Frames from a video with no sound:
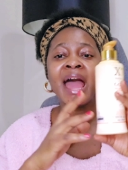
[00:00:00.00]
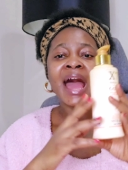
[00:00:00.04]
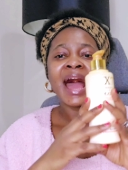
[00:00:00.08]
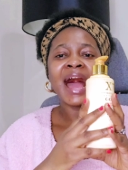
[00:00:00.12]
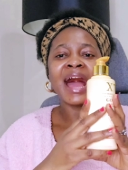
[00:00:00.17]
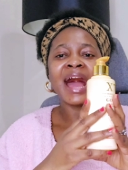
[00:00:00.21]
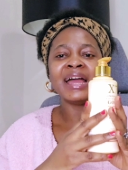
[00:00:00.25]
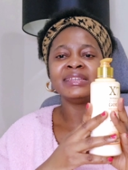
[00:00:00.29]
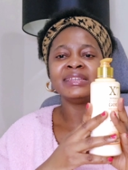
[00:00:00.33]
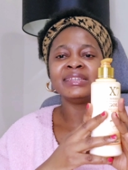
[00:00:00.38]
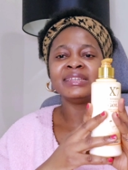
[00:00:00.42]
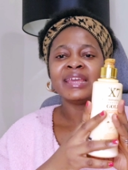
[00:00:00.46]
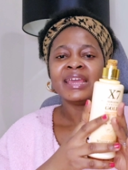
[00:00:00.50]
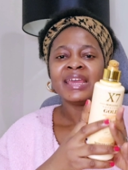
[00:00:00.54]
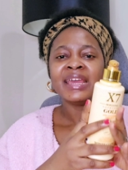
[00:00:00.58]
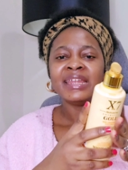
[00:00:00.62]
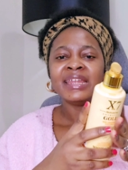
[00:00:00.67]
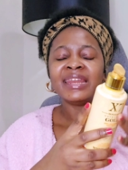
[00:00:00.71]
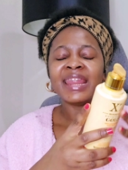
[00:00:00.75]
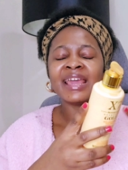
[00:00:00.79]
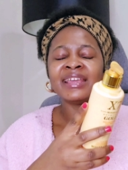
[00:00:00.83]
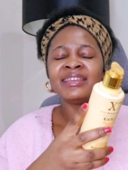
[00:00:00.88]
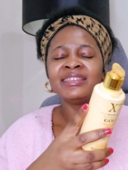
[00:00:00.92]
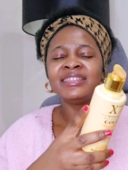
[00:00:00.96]
And
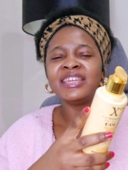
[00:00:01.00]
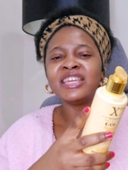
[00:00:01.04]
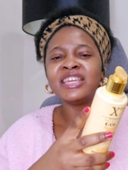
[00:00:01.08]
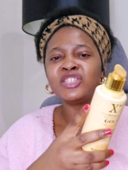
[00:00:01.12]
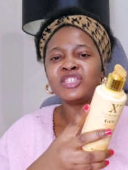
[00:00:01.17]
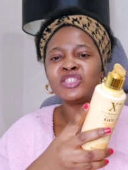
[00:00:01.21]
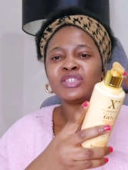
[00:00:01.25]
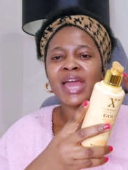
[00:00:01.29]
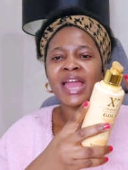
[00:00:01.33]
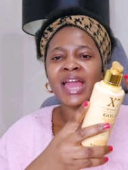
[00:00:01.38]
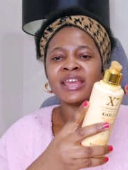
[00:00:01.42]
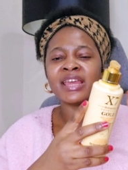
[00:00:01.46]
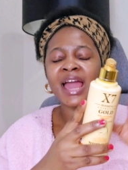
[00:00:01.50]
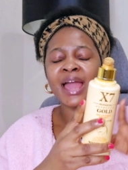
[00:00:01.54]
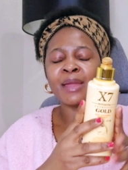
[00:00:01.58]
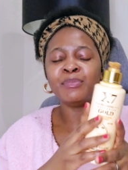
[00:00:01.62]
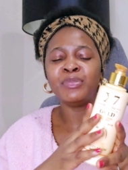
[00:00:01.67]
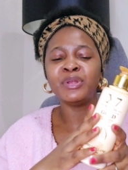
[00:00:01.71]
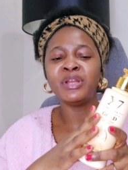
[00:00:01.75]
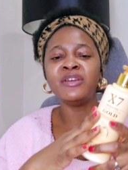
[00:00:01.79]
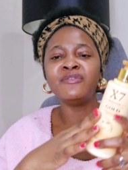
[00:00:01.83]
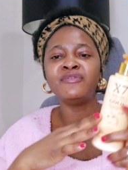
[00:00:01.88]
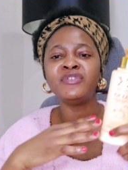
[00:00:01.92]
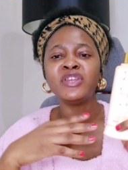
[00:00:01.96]
this, I
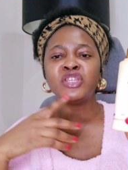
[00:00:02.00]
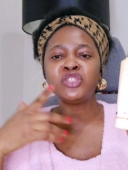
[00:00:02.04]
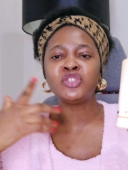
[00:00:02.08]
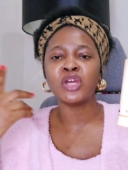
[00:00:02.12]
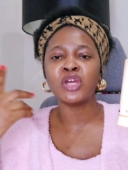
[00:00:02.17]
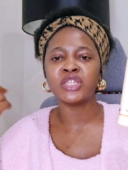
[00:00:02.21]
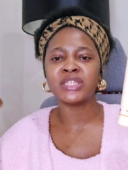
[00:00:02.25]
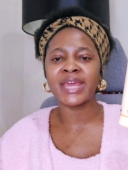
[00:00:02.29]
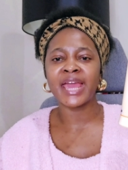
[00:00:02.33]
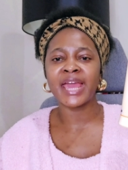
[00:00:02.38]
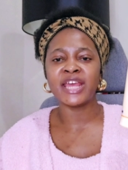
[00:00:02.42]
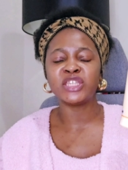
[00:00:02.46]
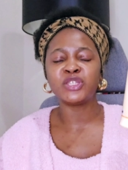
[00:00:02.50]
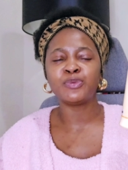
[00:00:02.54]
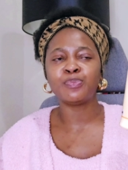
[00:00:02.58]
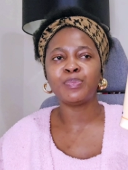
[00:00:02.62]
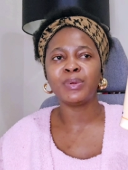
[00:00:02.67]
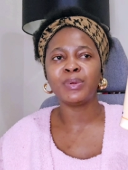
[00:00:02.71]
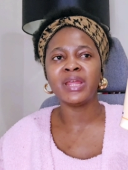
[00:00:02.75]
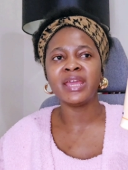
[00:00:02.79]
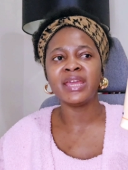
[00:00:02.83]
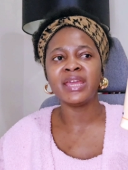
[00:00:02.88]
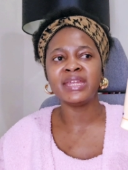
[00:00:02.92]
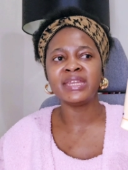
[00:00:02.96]
believe this just
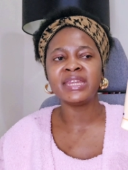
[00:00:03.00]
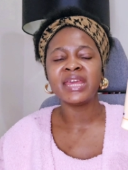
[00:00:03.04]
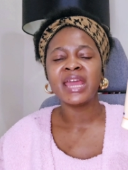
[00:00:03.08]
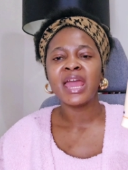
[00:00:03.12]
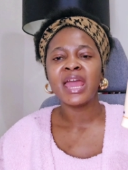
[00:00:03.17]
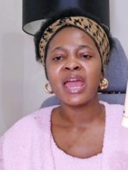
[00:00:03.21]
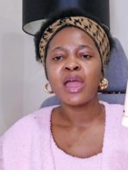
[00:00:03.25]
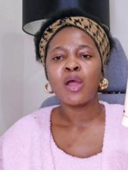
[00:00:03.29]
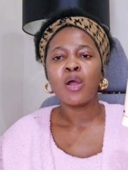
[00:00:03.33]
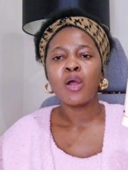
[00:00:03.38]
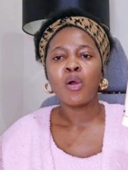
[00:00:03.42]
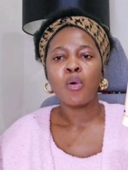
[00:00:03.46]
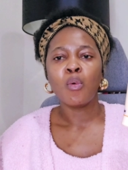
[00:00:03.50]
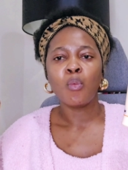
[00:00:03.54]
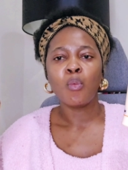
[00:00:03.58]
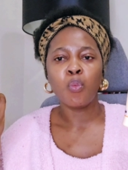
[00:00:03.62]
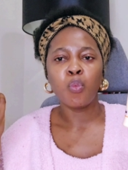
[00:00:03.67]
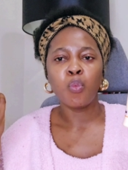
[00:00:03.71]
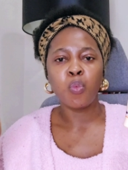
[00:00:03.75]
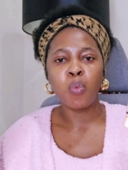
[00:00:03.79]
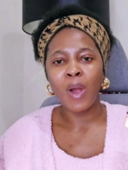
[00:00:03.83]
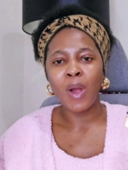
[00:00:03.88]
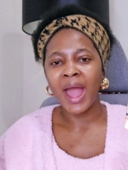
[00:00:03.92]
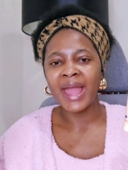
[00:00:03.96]
explains
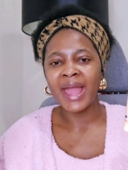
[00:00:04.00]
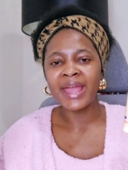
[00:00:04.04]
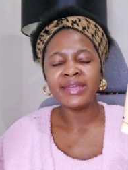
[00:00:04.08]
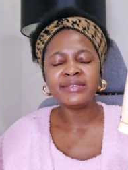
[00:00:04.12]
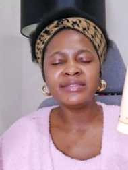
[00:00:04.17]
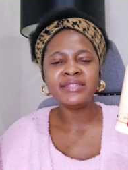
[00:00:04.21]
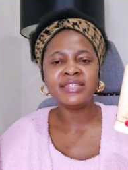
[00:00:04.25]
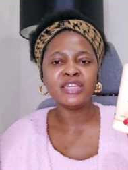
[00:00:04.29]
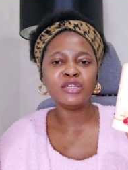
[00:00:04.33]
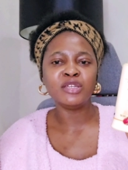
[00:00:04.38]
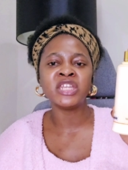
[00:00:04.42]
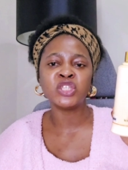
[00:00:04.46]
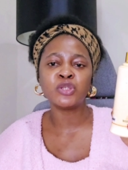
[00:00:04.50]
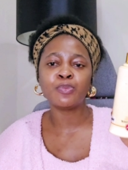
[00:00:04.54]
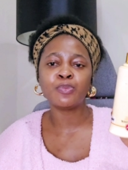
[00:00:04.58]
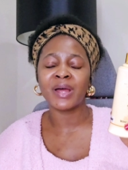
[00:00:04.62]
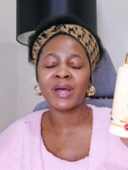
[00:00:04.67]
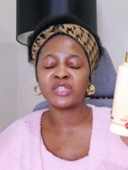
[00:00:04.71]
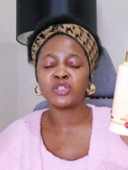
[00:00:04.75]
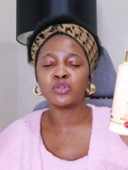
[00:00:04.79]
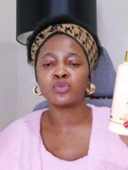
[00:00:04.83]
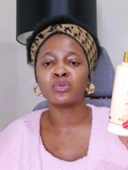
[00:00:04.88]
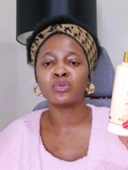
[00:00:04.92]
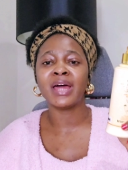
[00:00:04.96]
why this
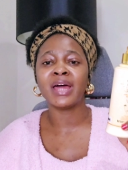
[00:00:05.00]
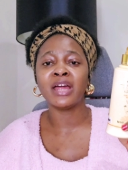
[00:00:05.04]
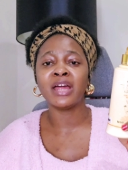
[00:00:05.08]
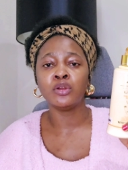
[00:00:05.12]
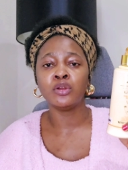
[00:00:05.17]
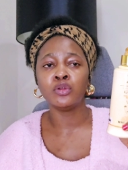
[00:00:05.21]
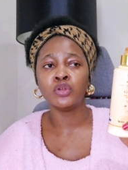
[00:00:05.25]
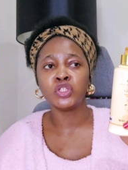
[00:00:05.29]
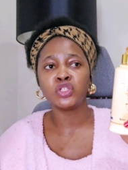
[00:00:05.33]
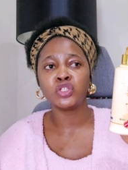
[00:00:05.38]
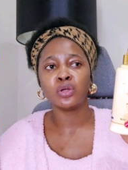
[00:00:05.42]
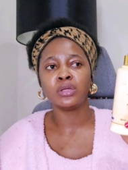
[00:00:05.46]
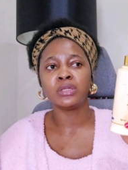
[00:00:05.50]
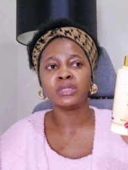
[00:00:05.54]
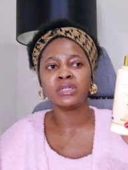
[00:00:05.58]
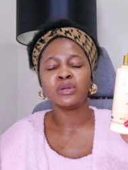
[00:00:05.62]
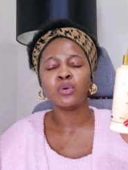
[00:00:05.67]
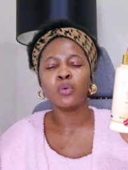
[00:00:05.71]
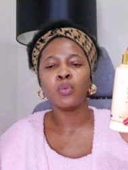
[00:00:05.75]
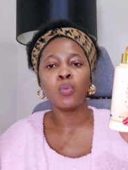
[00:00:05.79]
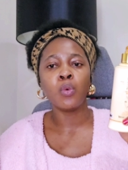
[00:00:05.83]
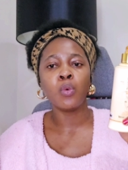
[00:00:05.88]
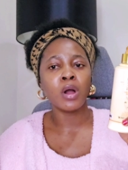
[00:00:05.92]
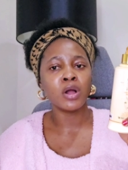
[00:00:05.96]
particular lotion
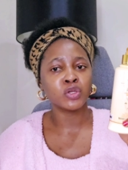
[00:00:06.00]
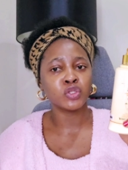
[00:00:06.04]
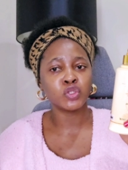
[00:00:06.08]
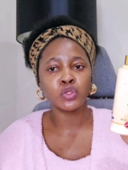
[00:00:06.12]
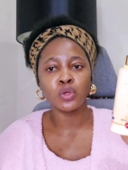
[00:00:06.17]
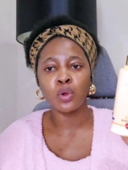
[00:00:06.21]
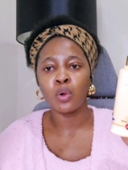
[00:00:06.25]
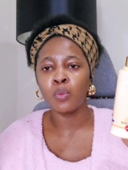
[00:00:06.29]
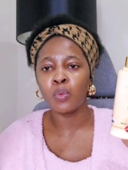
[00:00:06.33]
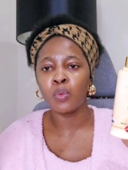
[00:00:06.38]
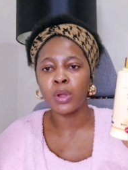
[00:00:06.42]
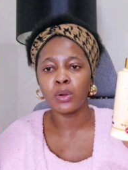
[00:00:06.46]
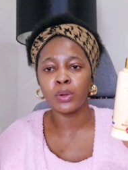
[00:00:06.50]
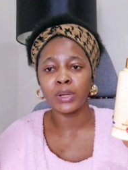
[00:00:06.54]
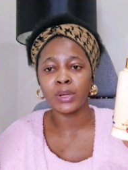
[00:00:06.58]
works so well.